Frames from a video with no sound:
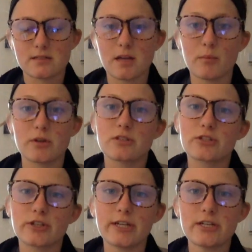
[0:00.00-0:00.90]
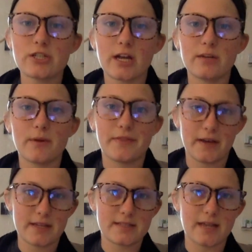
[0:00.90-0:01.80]
someone screenshotted what
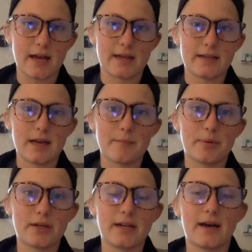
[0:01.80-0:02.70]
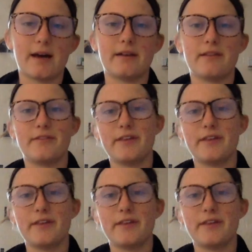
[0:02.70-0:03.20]
they said and put it on